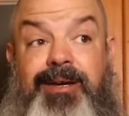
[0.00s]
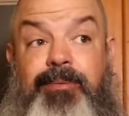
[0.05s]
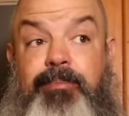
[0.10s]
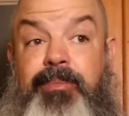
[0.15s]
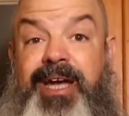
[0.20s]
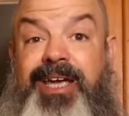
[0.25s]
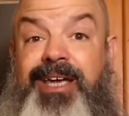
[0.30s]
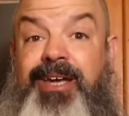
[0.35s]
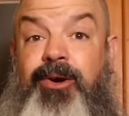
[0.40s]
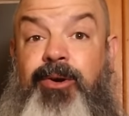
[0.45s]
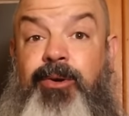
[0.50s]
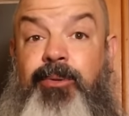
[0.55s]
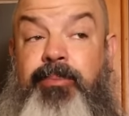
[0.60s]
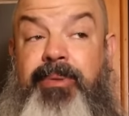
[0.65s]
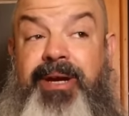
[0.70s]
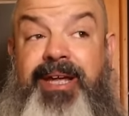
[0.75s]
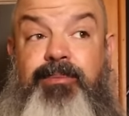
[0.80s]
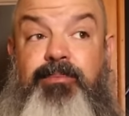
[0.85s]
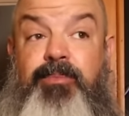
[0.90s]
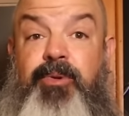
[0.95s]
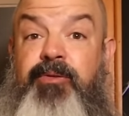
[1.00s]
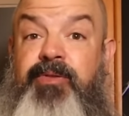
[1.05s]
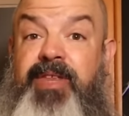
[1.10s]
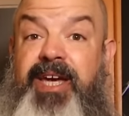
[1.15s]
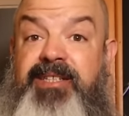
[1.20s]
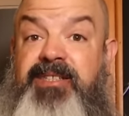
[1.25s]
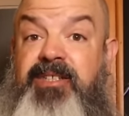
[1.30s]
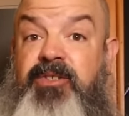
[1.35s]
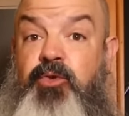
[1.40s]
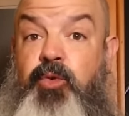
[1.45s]
might go might move
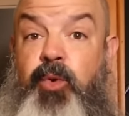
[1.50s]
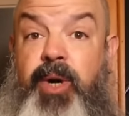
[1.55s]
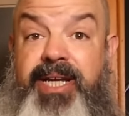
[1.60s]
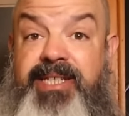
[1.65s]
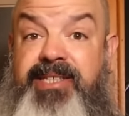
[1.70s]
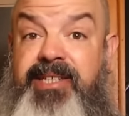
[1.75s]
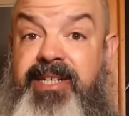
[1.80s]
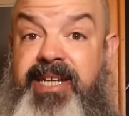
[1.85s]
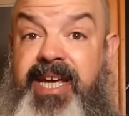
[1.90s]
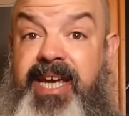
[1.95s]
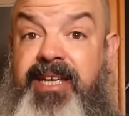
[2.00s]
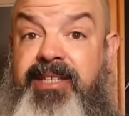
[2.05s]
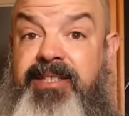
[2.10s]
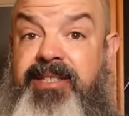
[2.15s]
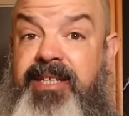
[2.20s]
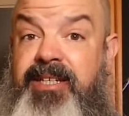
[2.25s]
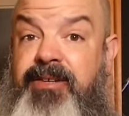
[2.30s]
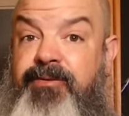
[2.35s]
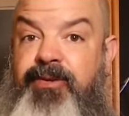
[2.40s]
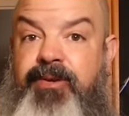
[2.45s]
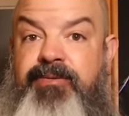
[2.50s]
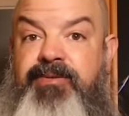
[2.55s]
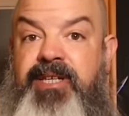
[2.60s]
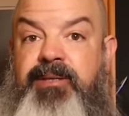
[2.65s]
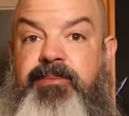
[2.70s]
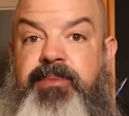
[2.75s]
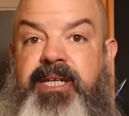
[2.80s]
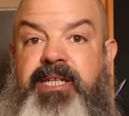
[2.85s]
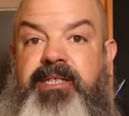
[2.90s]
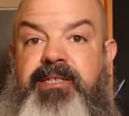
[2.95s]
that to twice a day 10 to
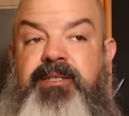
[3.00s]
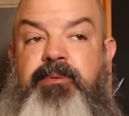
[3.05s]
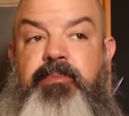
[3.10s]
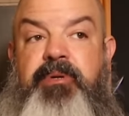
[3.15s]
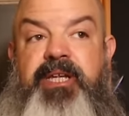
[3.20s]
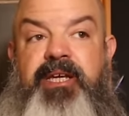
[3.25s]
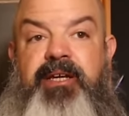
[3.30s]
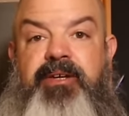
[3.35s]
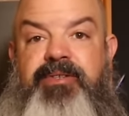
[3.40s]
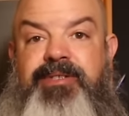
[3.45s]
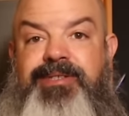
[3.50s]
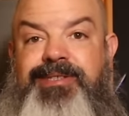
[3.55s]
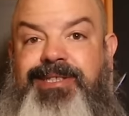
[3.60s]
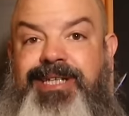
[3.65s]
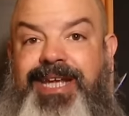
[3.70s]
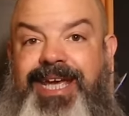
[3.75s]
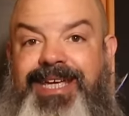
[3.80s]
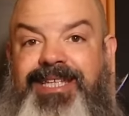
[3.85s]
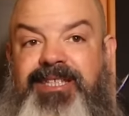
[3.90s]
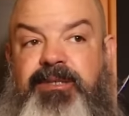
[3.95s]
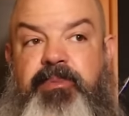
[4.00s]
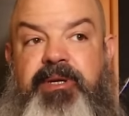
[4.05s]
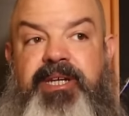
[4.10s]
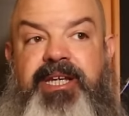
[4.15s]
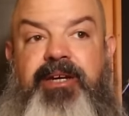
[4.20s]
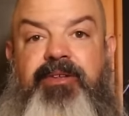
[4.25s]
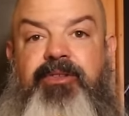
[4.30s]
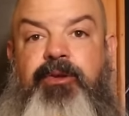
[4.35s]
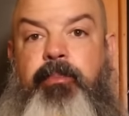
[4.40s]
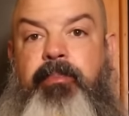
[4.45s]
15 minutes depending on the snake
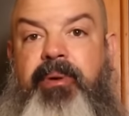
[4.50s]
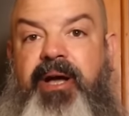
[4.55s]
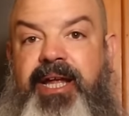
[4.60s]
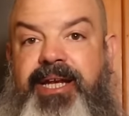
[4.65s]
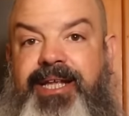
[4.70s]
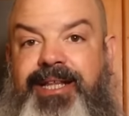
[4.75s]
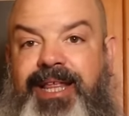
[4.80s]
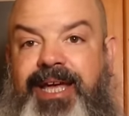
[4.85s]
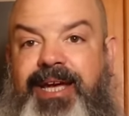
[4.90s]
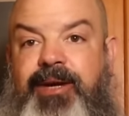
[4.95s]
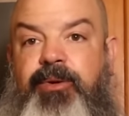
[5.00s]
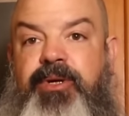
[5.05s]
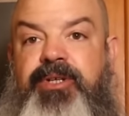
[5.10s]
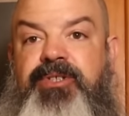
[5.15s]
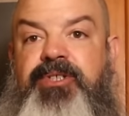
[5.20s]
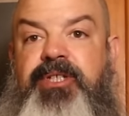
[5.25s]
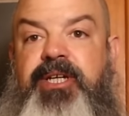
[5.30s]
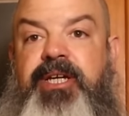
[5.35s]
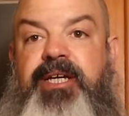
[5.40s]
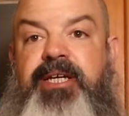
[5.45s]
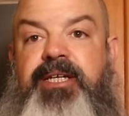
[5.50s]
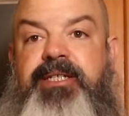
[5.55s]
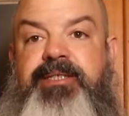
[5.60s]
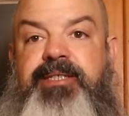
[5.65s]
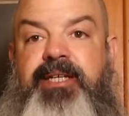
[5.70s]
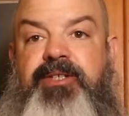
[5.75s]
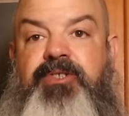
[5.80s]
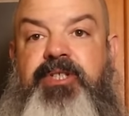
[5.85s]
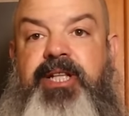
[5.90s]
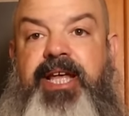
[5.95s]
depending on their body language
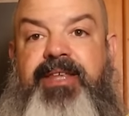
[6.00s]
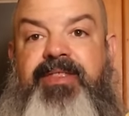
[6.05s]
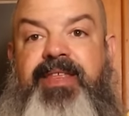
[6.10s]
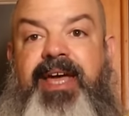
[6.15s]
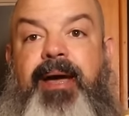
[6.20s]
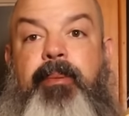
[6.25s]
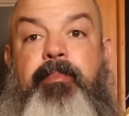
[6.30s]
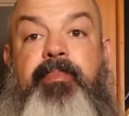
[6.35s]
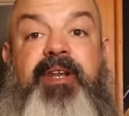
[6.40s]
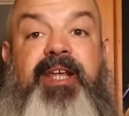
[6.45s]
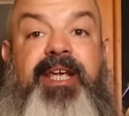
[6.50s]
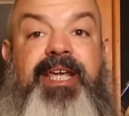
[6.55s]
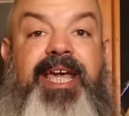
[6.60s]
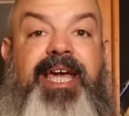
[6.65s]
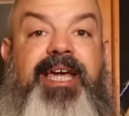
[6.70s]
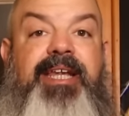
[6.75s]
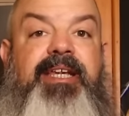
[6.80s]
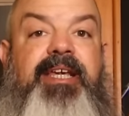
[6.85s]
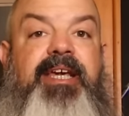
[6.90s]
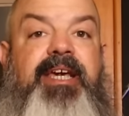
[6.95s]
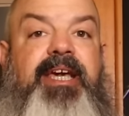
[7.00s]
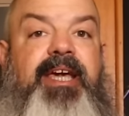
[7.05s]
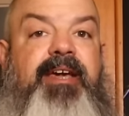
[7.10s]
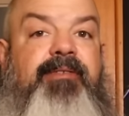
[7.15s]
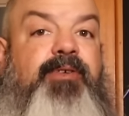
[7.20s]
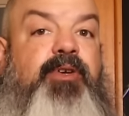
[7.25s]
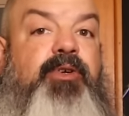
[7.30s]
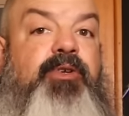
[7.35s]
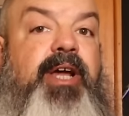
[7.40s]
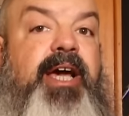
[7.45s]
such like that but again
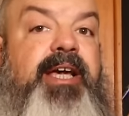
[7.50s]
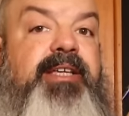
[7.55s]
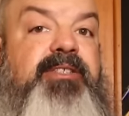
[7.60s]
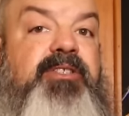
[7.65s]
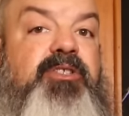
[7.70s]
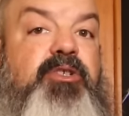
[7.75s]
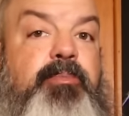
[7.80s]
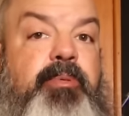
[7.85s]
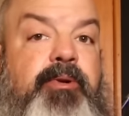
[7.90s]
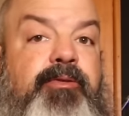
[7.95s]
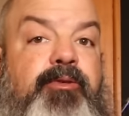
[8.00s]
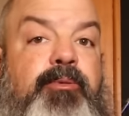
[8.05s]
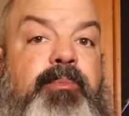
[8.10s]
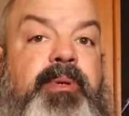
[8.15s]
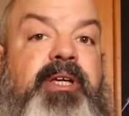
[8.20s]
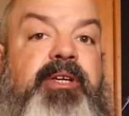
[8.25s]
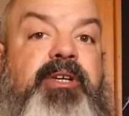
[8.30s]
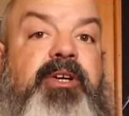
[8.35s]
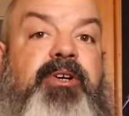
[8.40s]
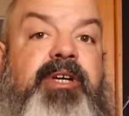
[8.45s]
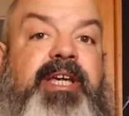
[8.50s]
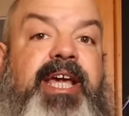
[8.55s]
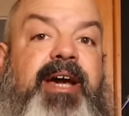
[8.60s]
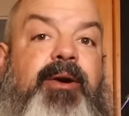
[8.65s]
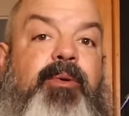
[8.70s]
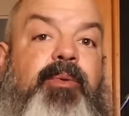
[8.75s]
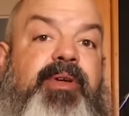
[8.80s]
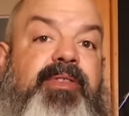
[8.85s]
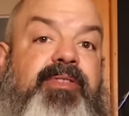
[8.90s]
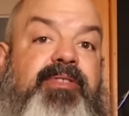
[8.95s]
if you're not super familiar
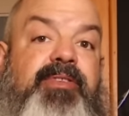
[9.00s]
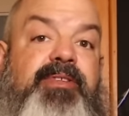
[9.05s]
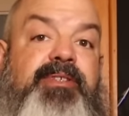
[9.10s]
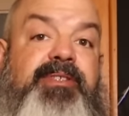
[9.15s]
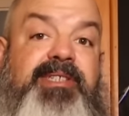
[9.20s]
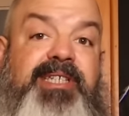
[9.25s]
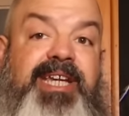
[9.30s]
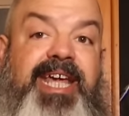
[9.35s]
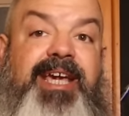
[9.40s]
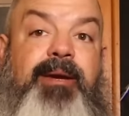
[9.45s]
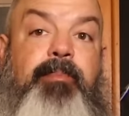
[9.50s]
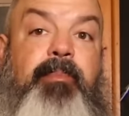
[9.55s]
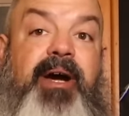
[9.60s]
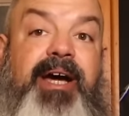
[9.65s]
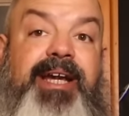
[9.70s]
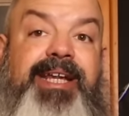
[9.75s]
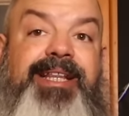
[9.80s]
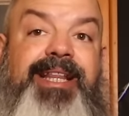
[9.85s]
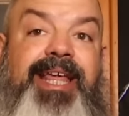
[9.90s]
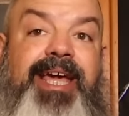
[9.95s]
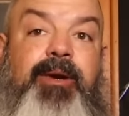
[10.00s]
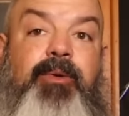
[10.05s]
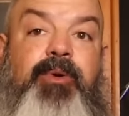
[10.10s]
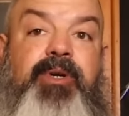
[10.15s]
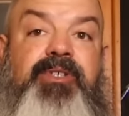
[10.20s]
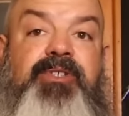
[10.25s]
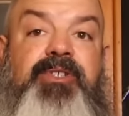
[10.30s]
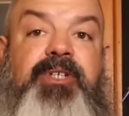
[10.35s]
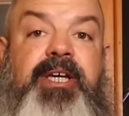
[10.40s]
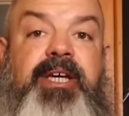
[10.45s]
yet with snake body
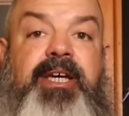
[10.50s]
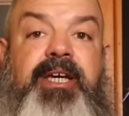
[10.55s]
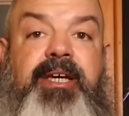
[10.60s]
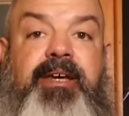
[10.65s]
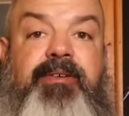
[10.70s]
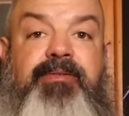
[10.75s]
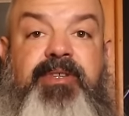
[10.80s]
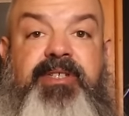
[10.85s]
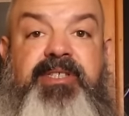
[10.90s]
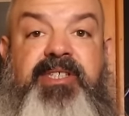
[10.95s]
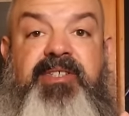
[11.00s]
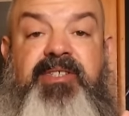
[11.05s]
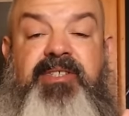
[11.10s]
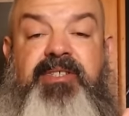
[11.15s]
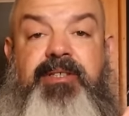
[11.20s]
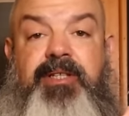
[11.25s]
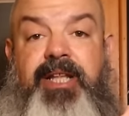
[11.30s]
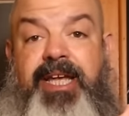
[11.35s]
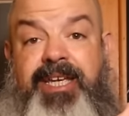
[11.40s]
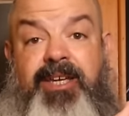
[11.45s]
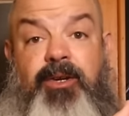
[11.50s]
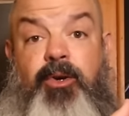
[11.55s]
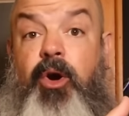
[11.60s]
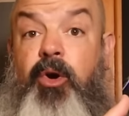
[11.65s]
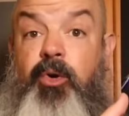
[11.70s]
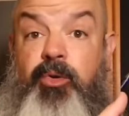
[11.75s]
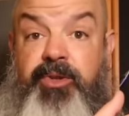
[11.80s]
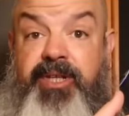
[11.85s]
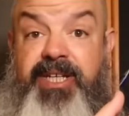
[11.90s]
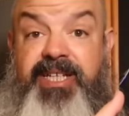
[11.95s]
language if this is like your
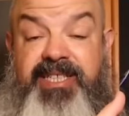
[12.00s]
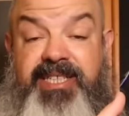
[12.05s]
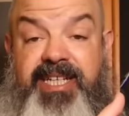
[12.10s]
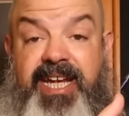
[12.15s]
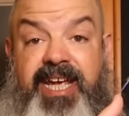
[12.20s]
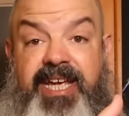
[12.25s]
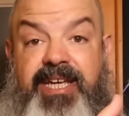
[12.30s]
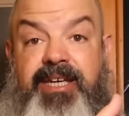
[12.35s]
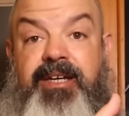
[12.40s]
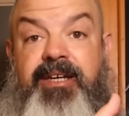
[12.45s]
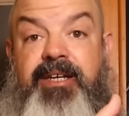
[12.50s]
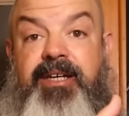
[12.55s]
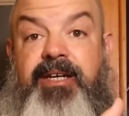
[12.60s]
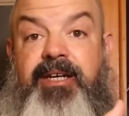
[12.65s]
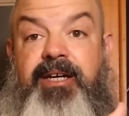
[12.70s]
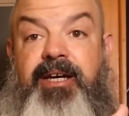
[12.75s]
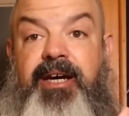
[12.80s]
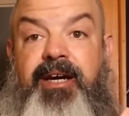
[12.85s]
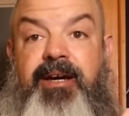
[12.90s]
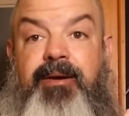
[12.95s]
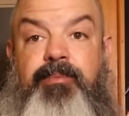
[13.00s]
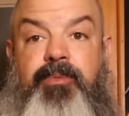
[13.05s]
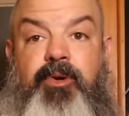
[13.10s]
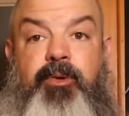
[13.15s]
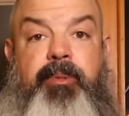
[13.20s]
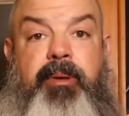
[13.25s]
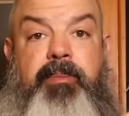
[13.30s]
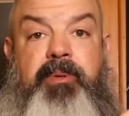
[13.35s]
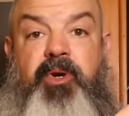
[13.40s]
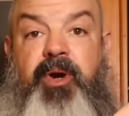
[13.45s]
only snake um, or
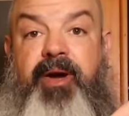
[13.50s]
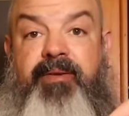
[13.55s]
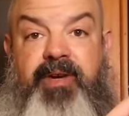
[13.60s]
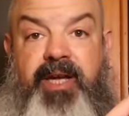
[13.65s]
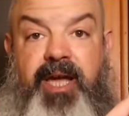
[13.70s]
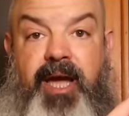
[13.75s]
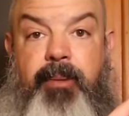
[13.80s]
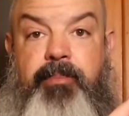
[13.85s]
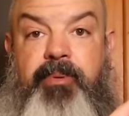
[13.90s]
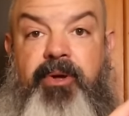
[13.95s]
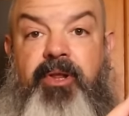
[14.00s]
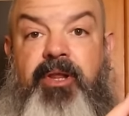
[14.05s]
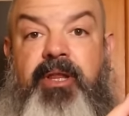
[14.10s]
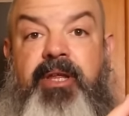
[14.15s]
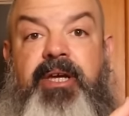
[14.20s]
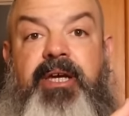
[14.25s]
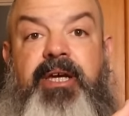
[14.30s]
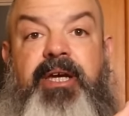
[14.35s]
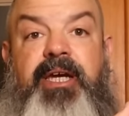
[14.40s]
maybe you have a couple